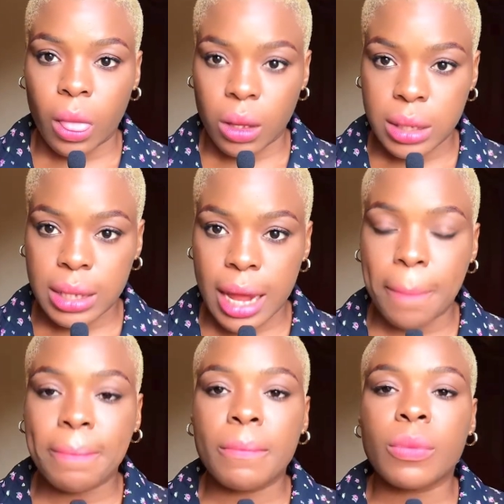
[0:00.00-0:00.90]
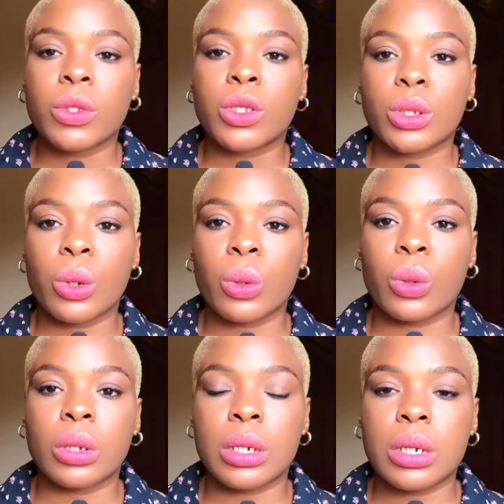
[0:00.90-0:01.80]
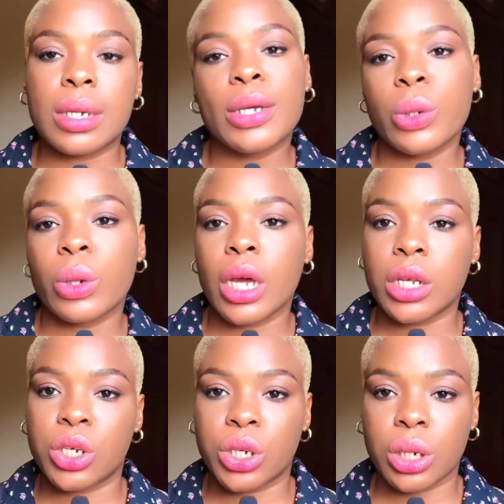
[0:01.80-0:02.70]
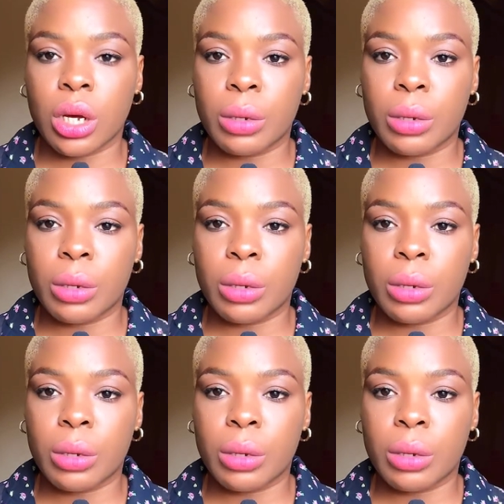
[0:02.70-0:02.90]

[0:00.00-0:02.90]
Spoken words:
Understand? So, each